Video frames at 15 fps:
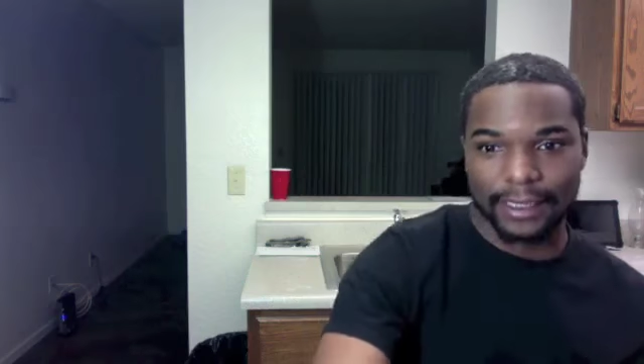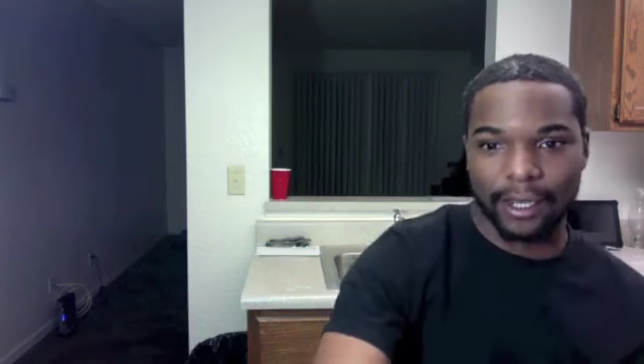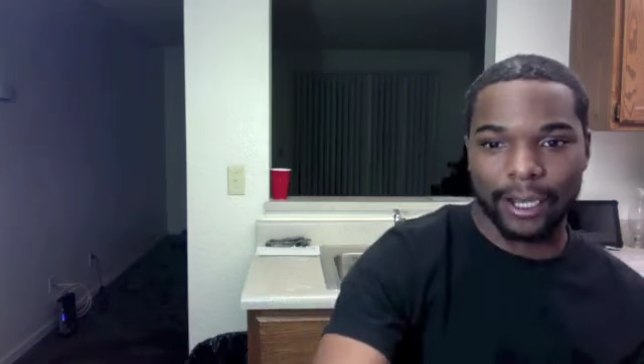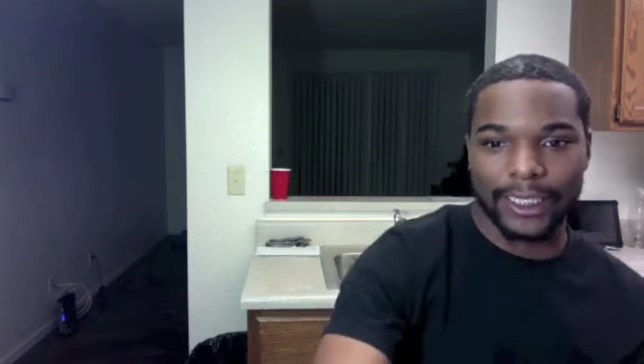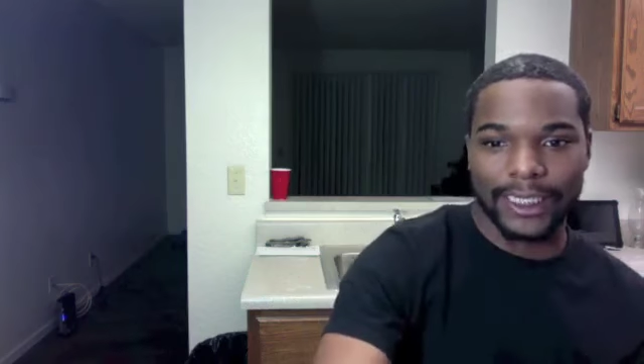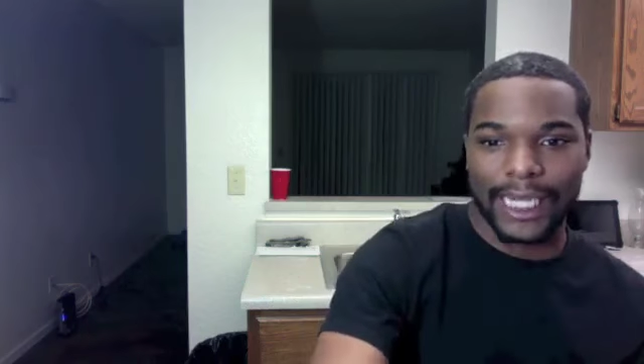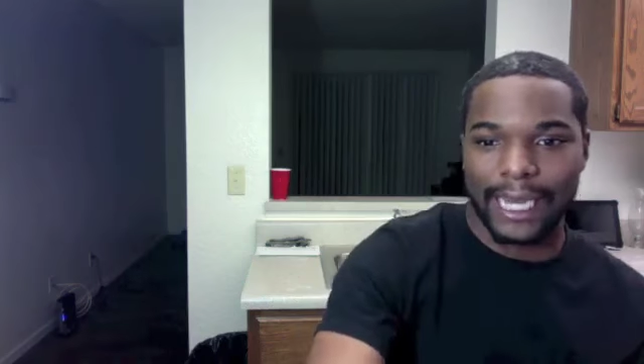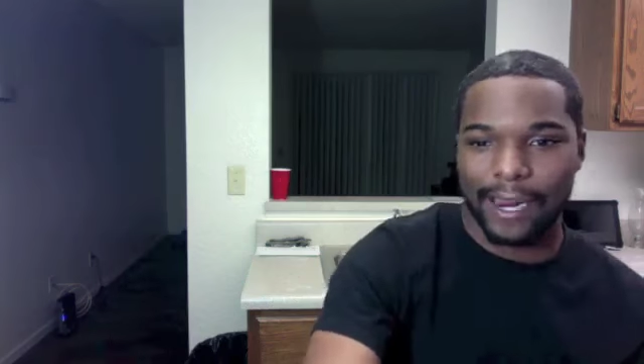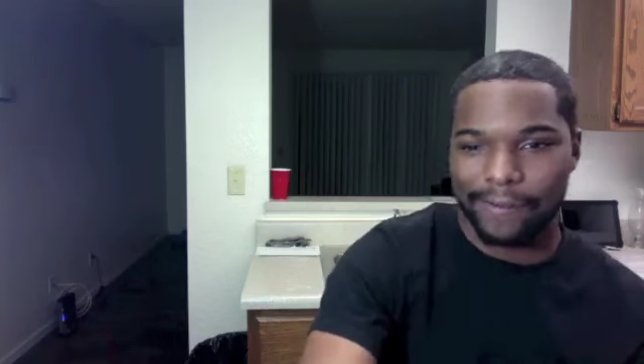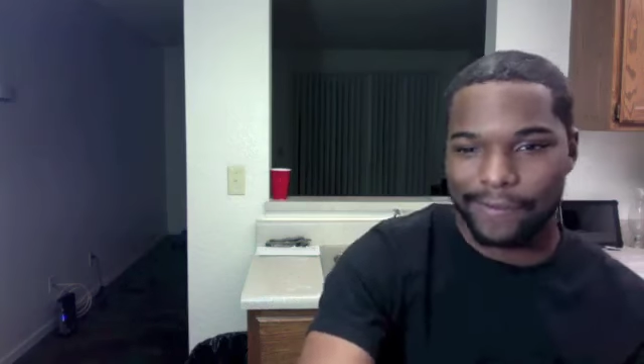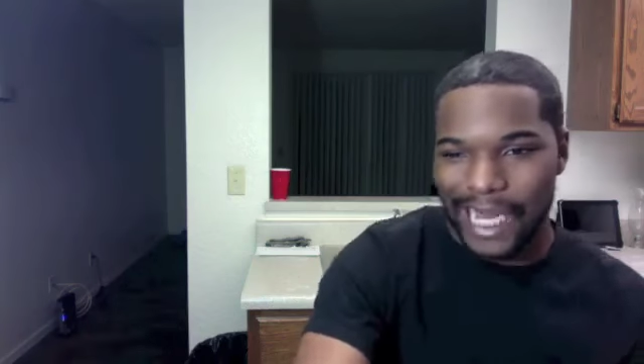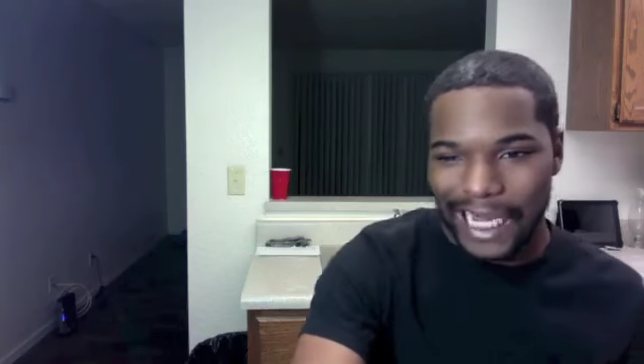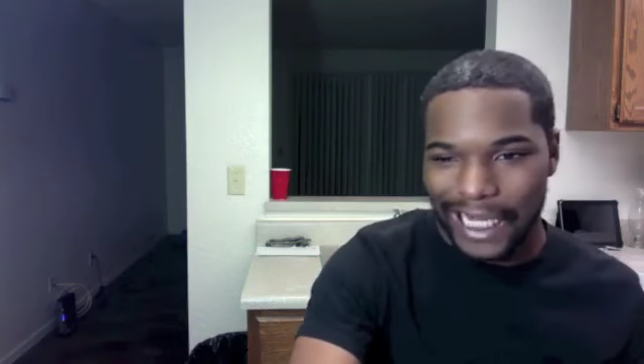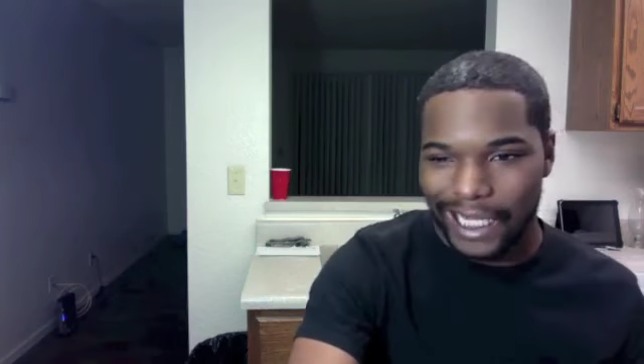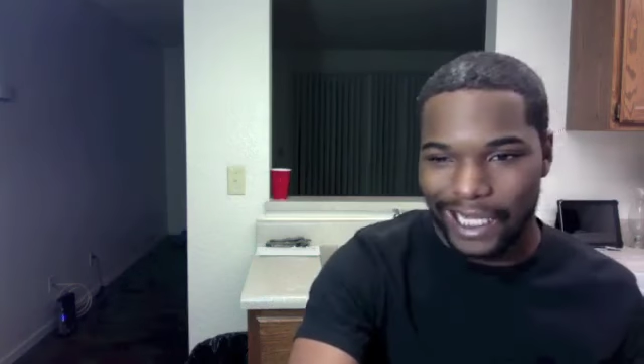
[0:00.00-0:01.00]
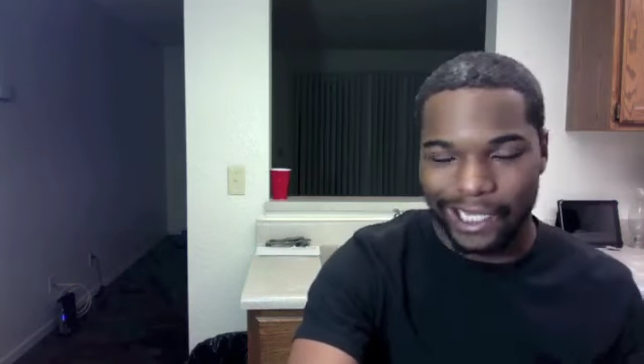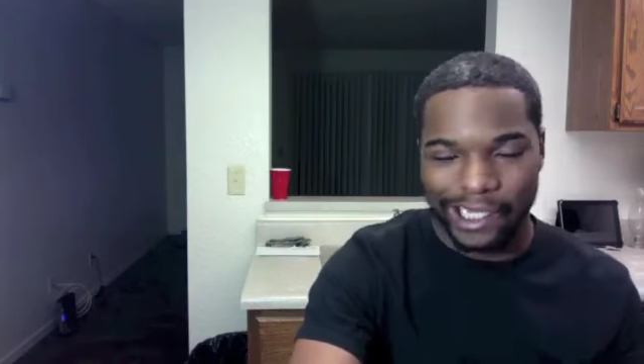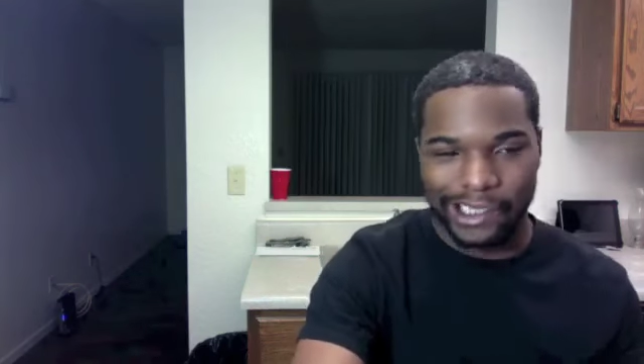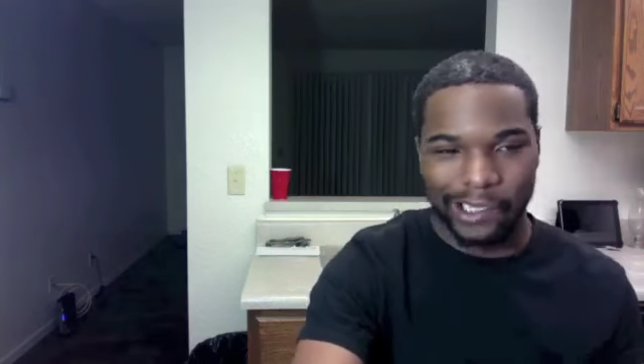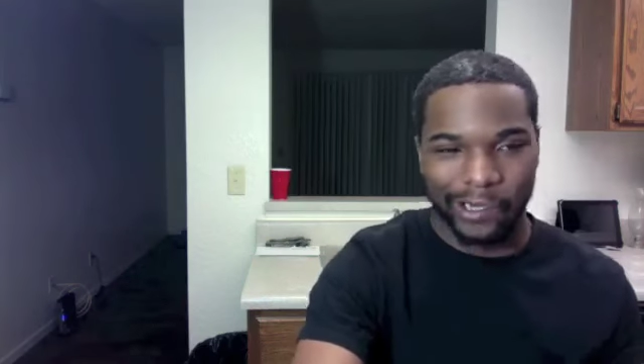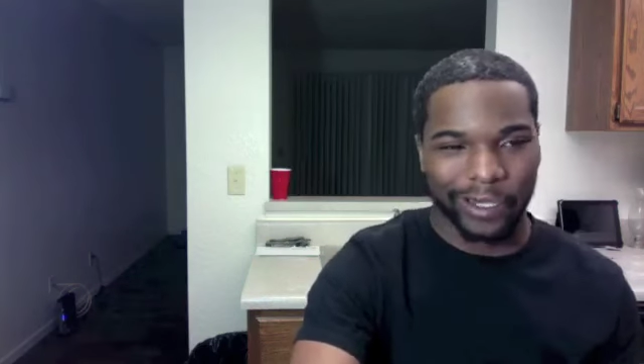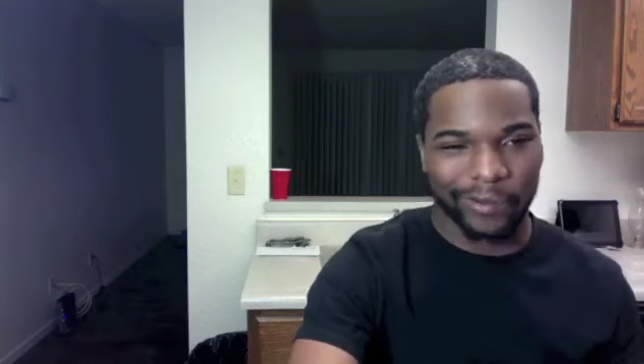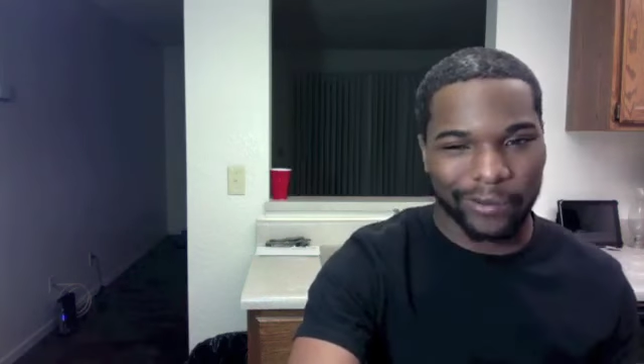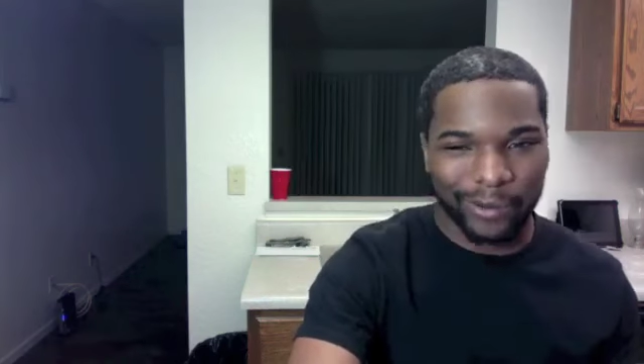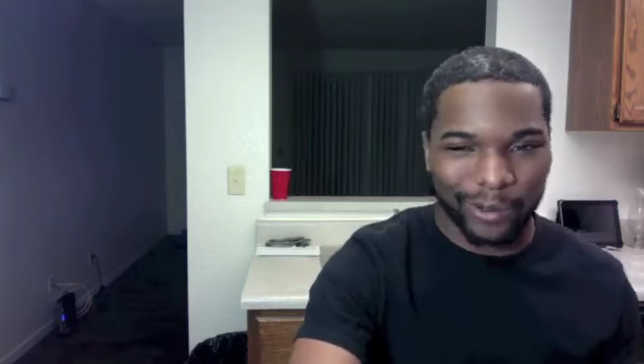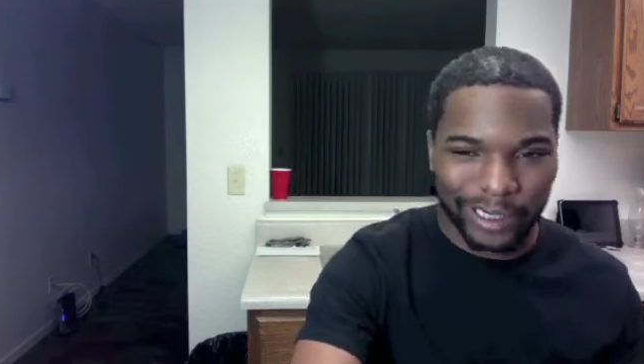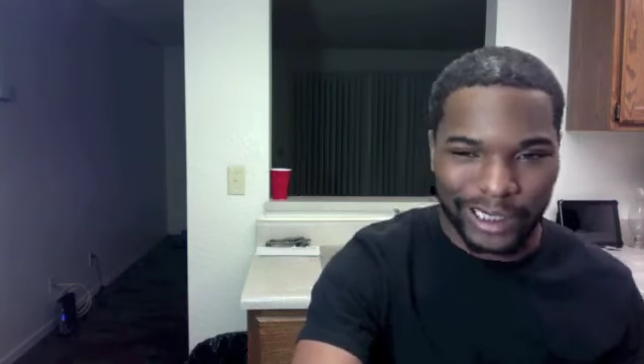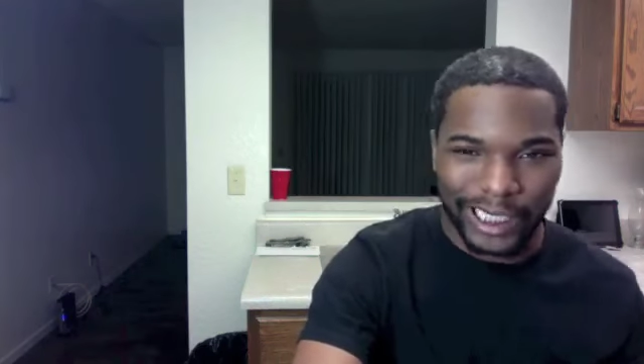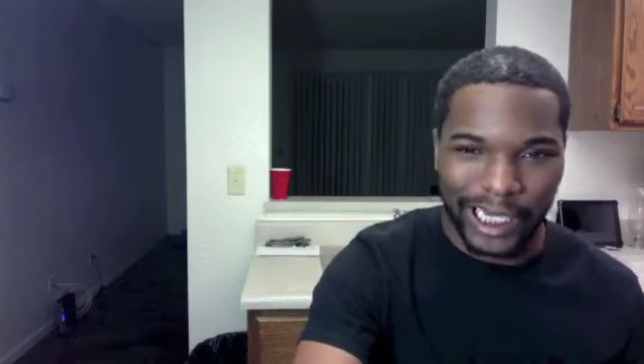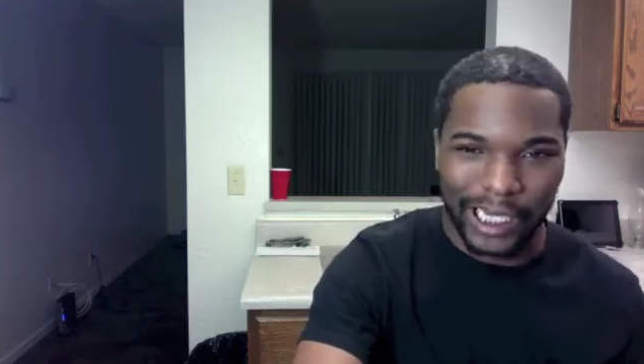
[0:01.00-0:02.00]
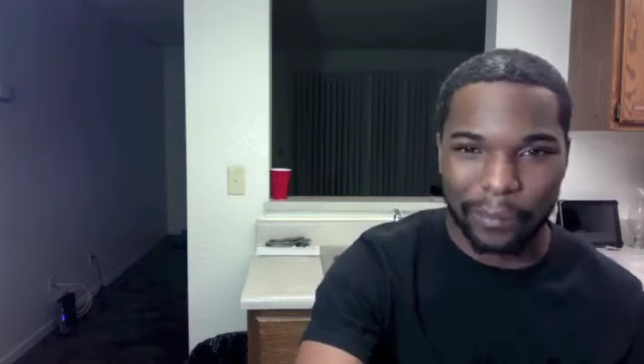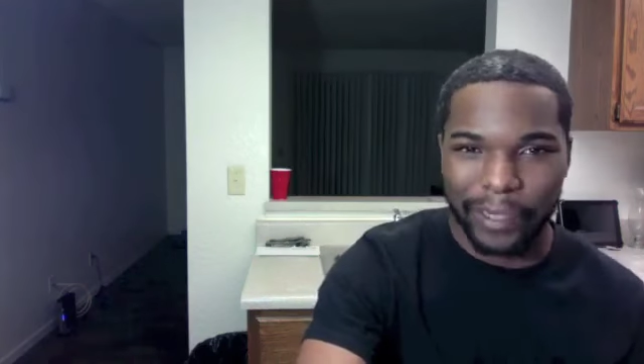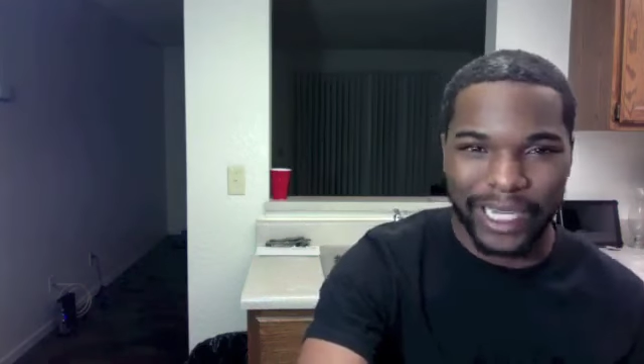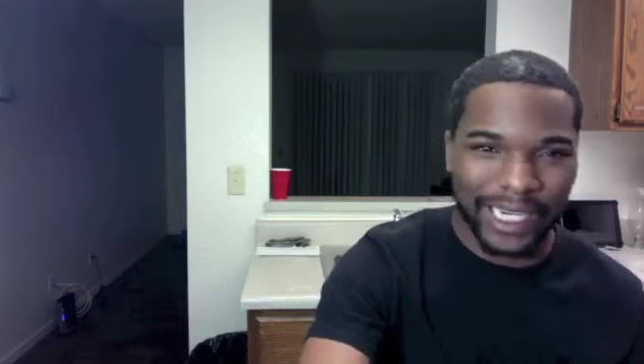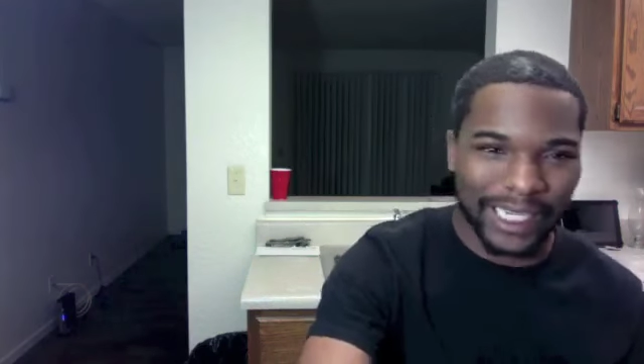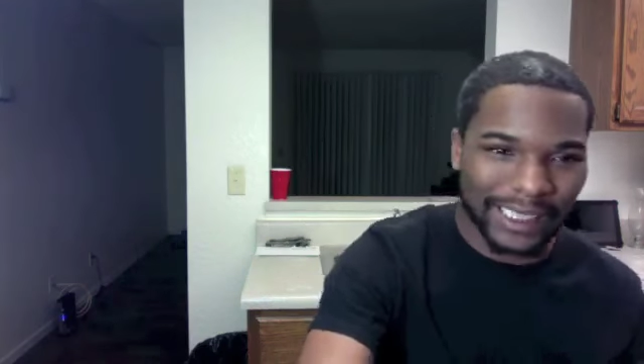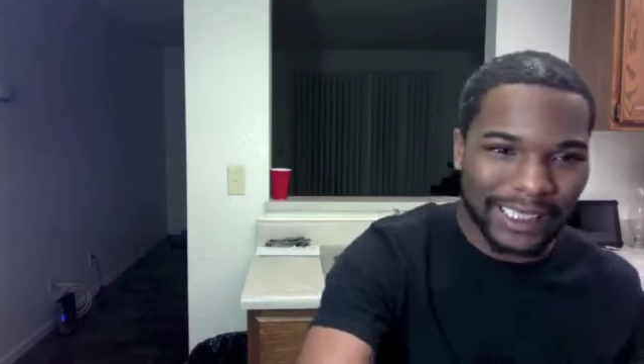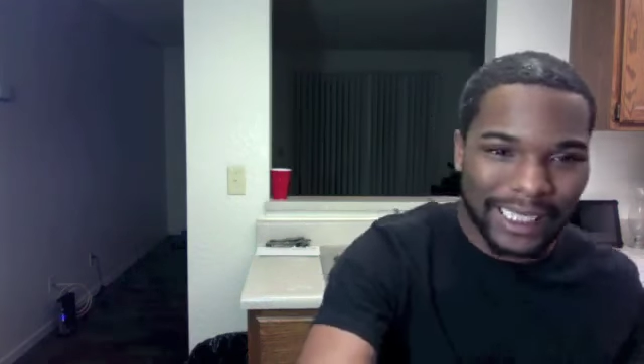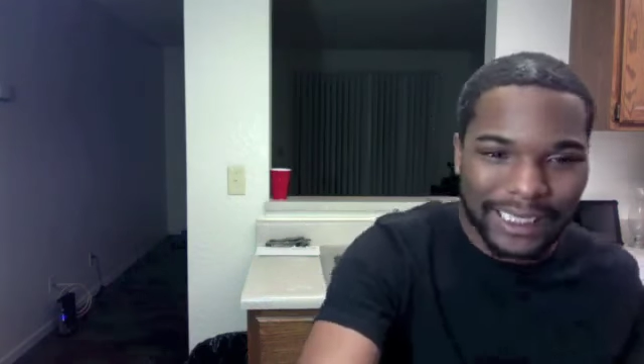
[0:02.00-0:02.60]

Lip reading: So I was like, fuck it, it's only 14 minutes.